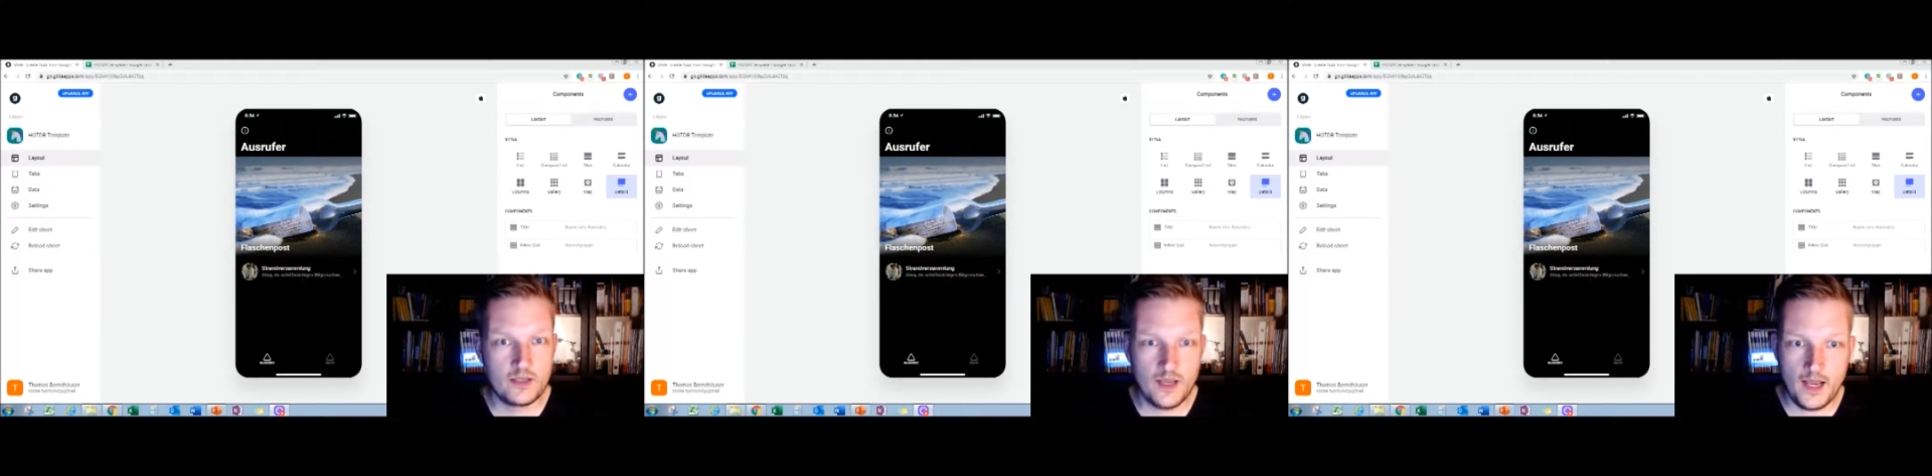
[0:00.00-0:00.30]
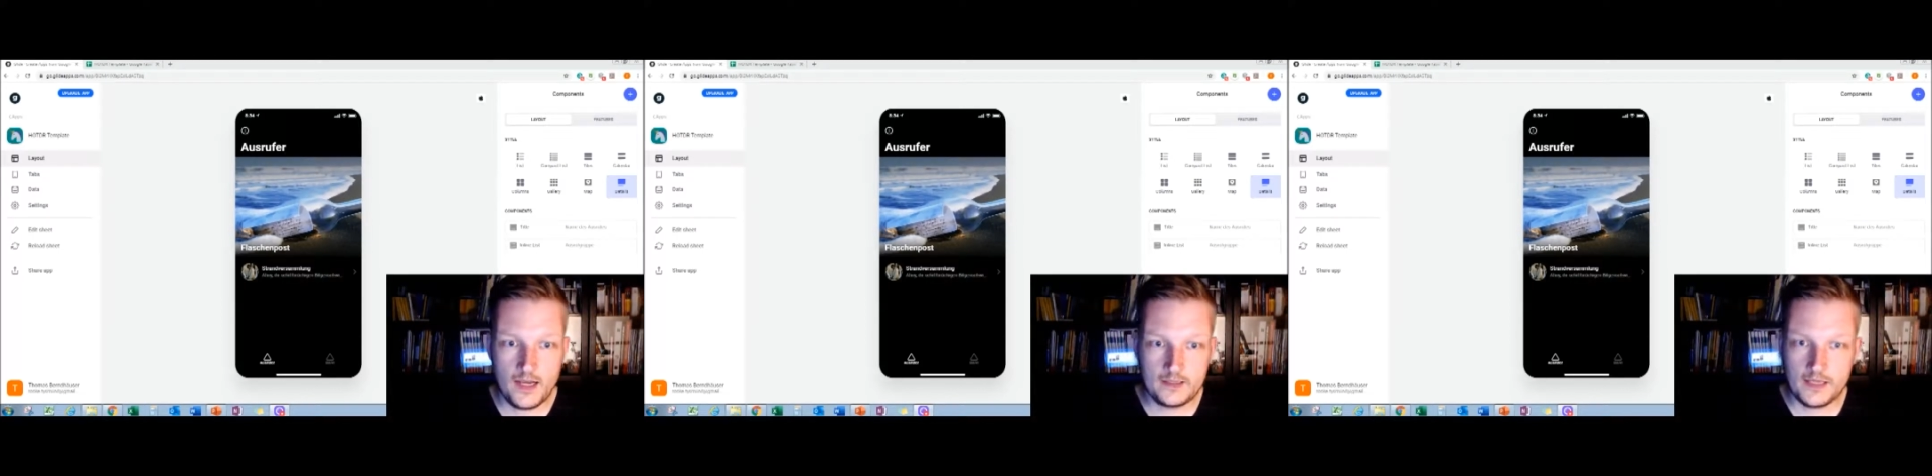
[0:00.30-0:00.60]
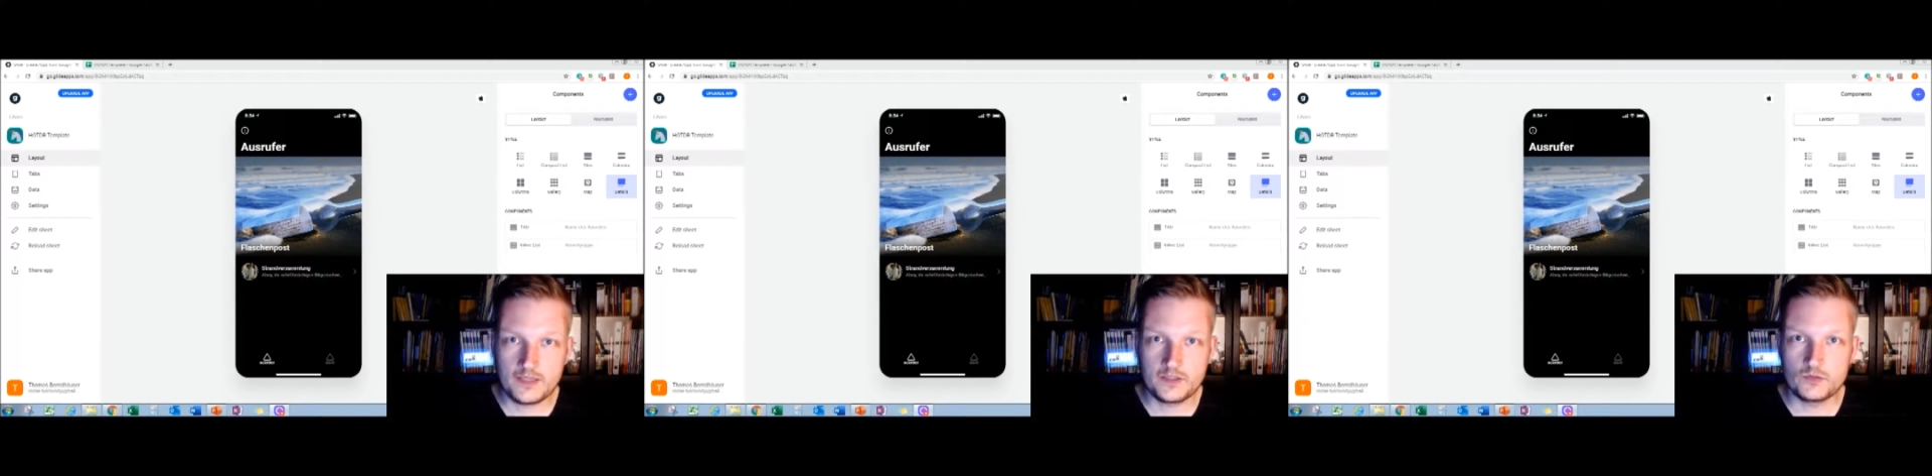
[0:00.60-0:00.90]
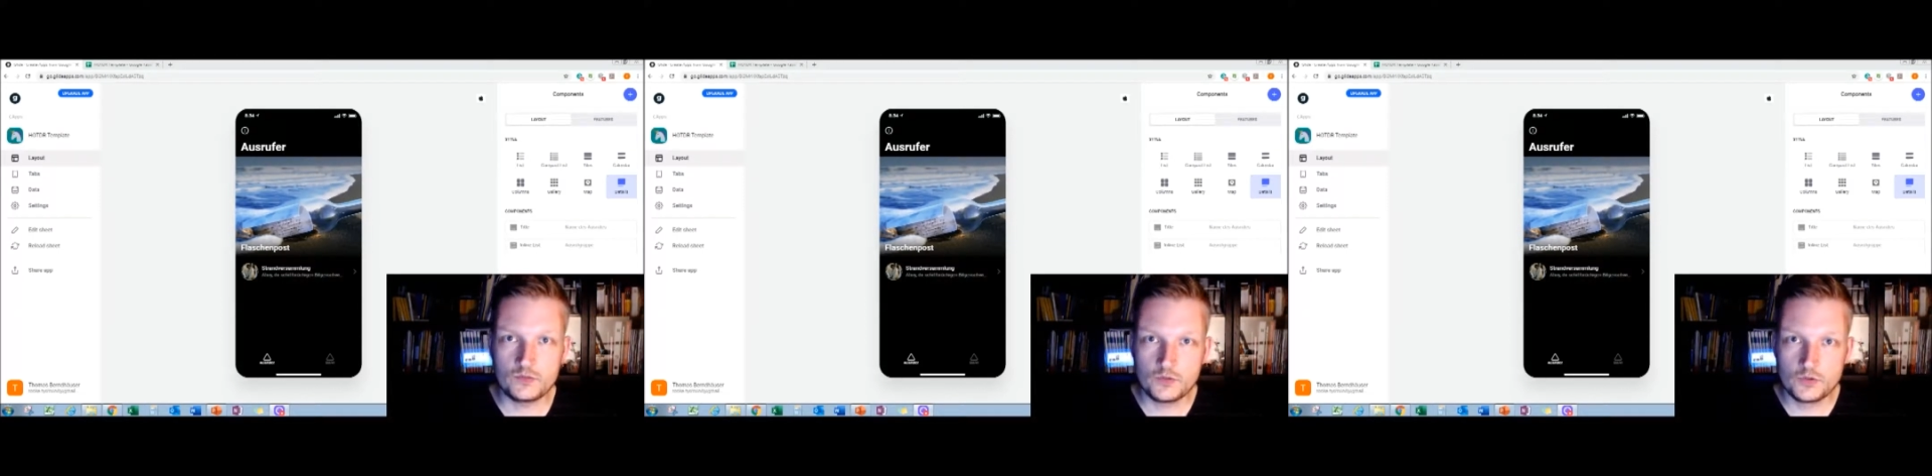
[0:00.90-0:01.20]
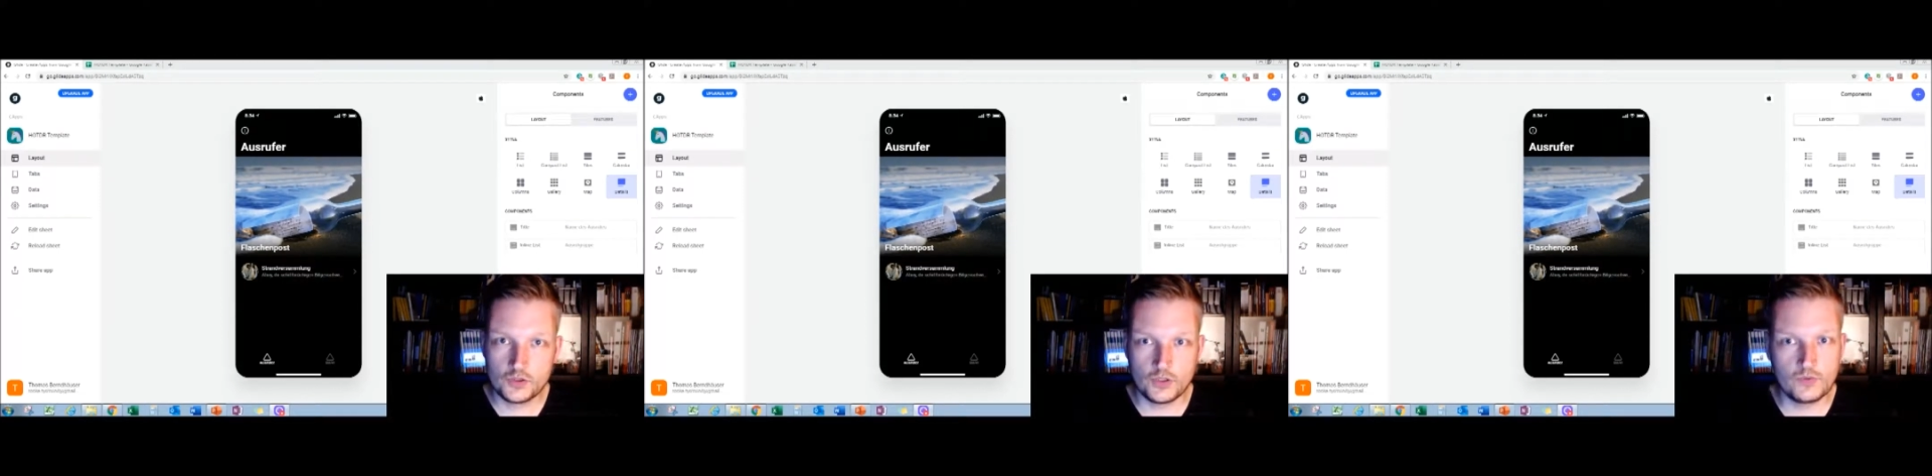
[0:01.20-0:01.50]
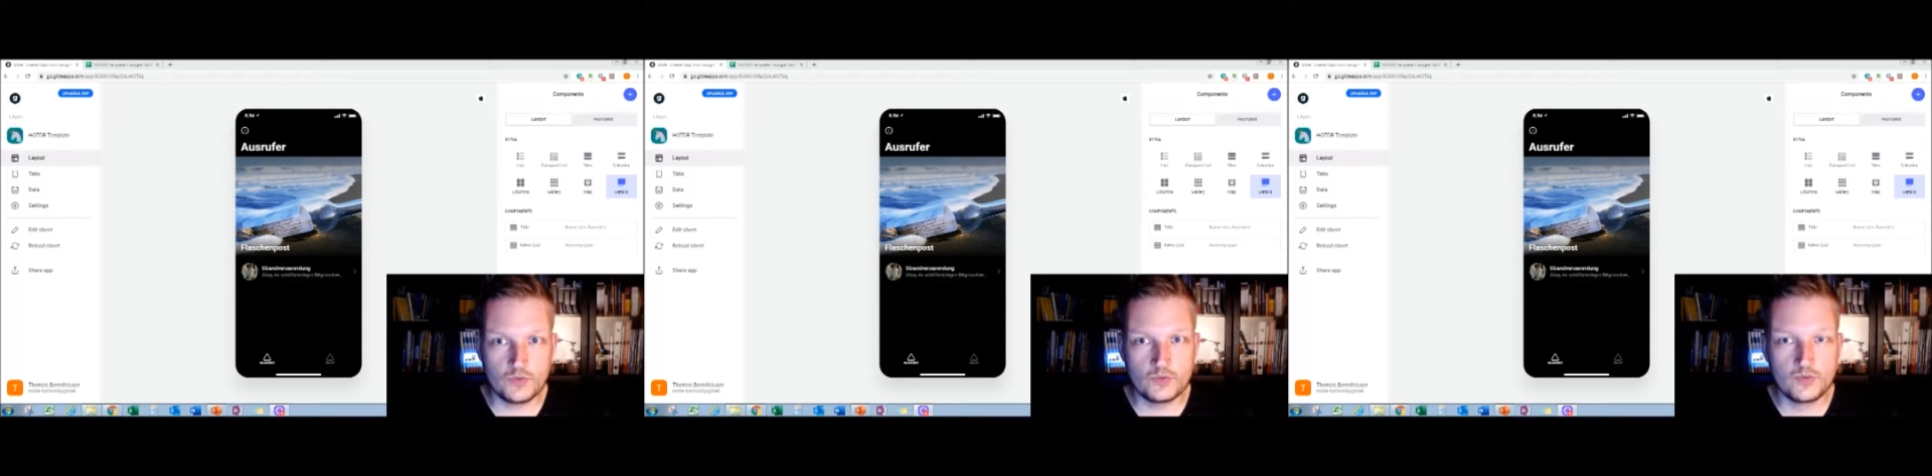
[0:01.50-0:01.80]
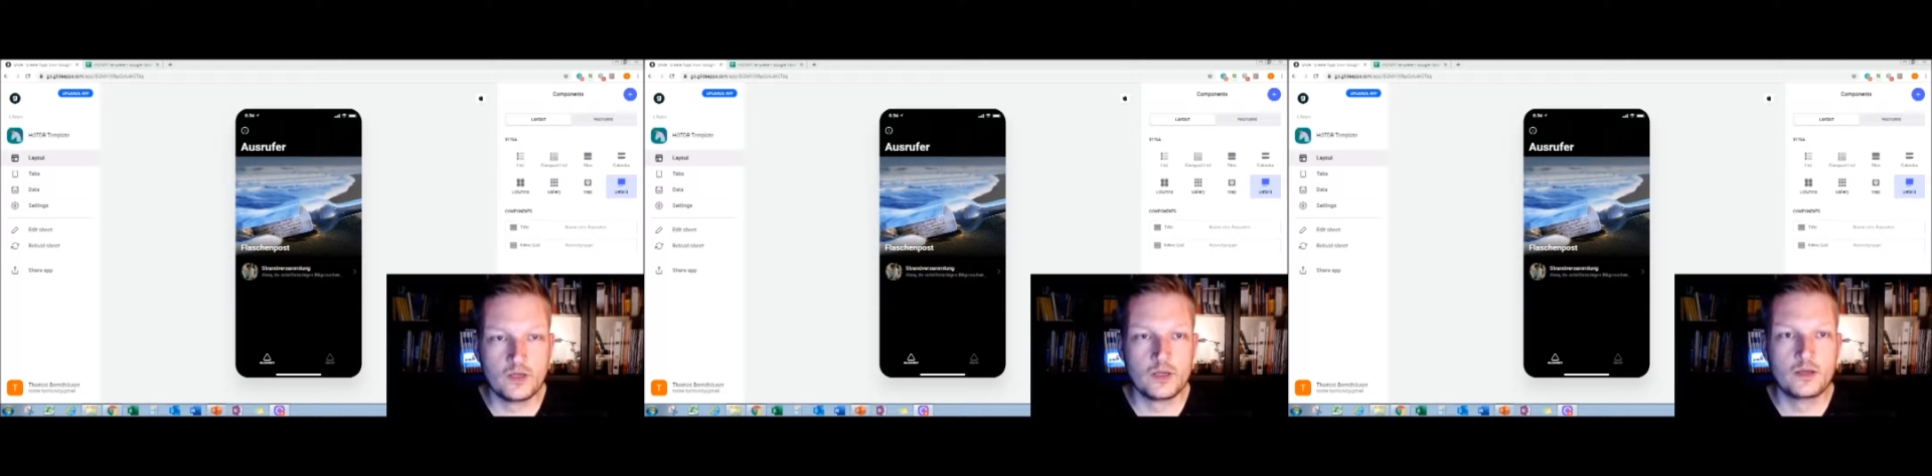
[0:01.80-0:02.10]
I'd like to show you
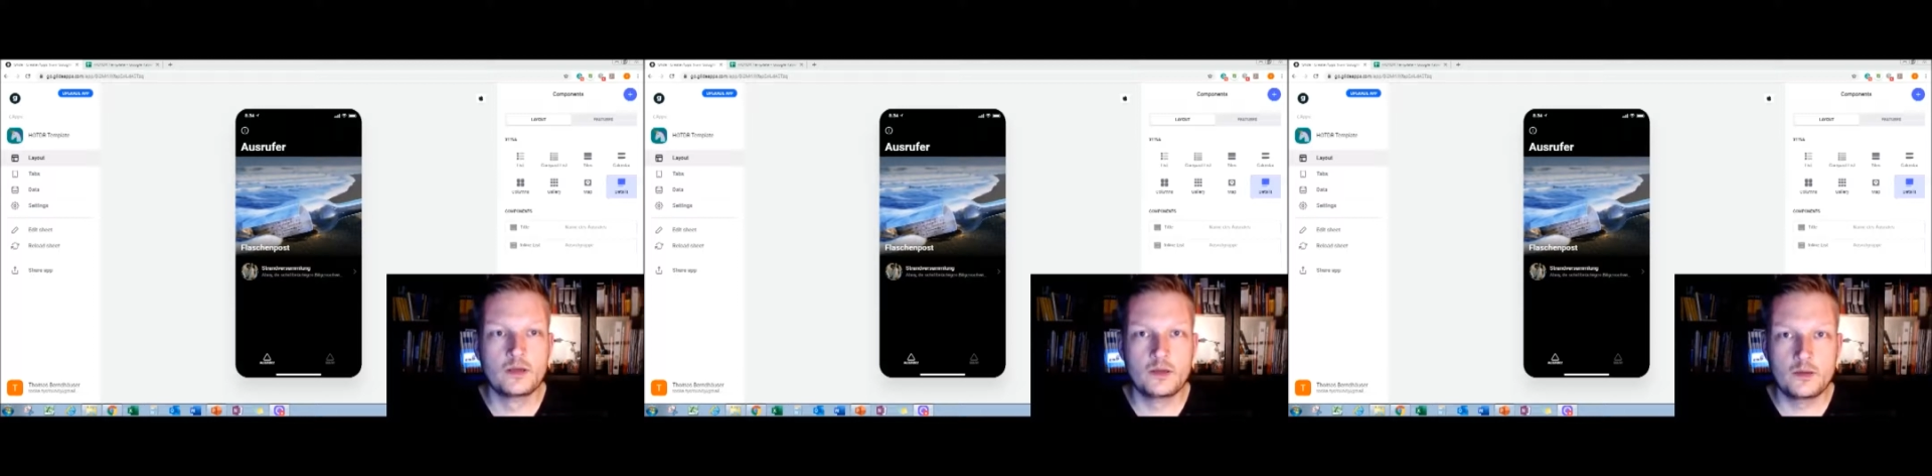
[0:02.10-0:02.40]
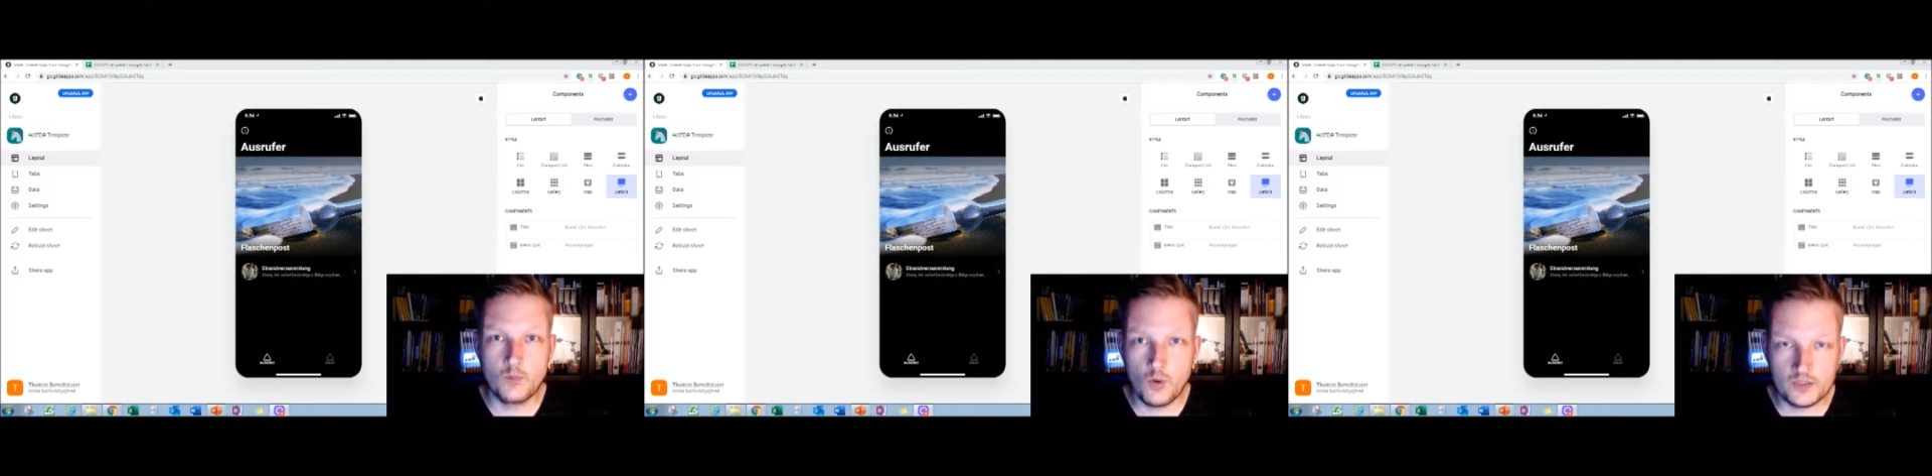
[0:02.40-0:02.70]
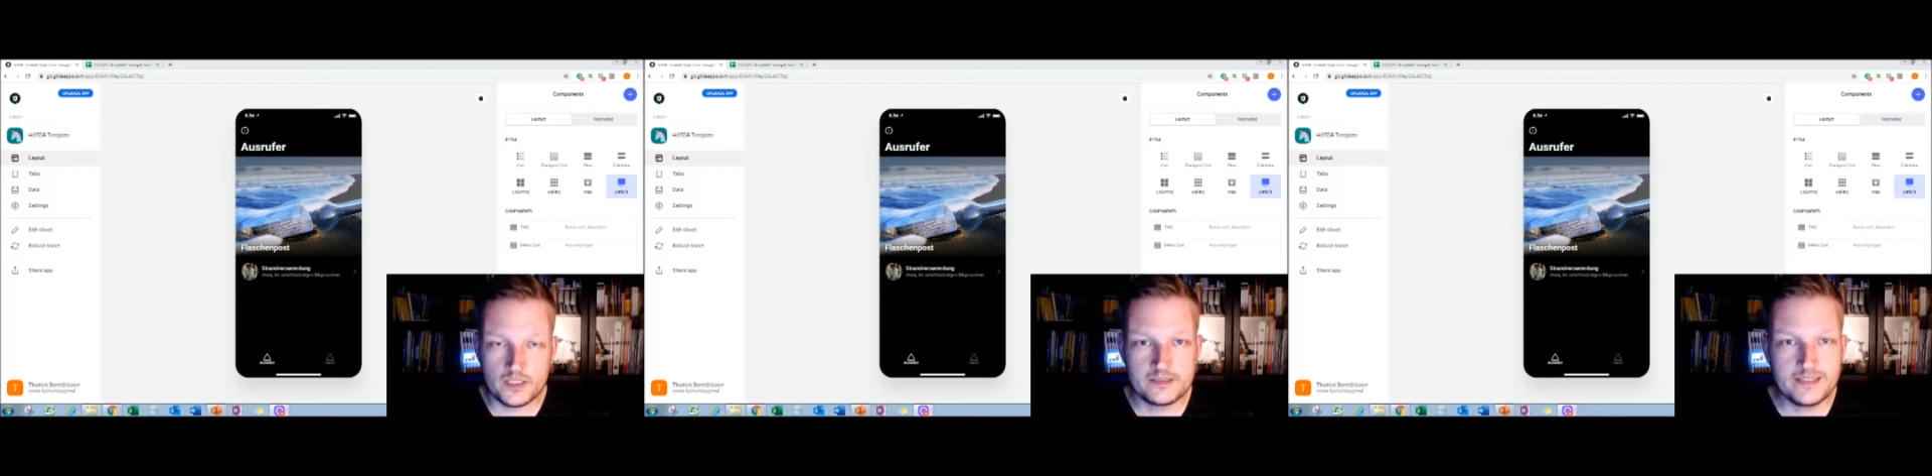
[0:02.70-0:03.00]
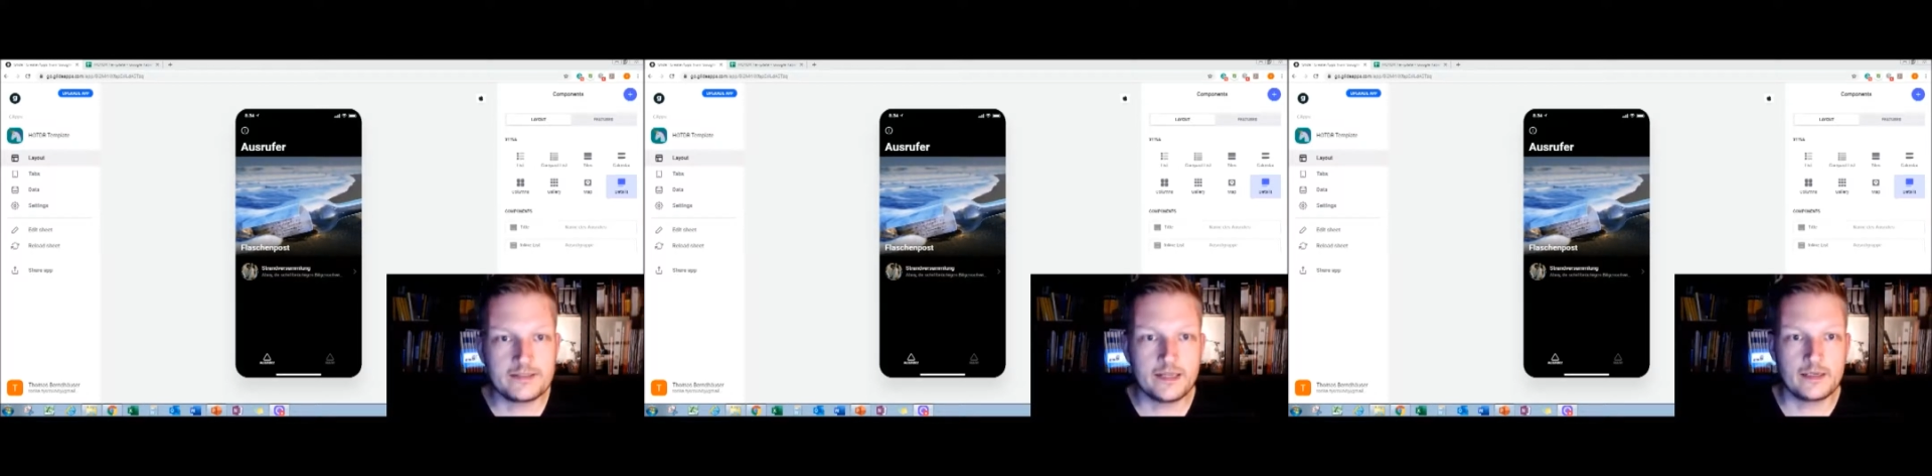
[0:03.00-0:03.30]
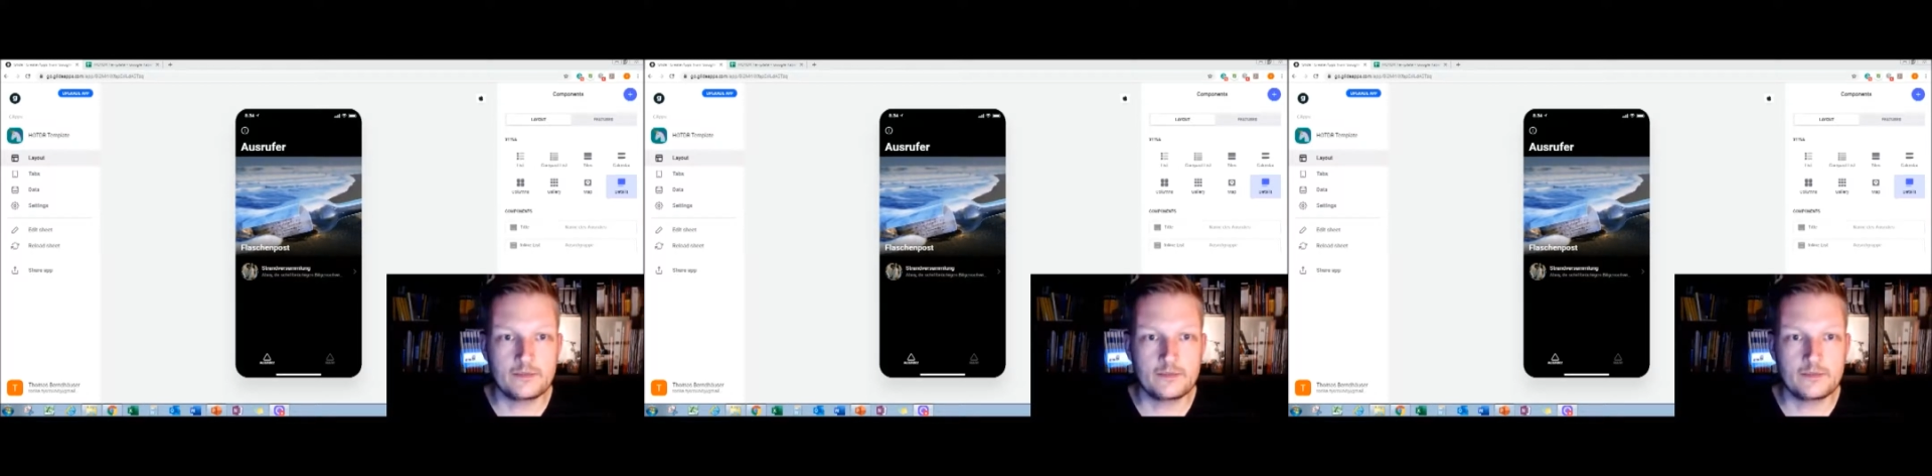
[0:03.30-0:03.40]
more in detail.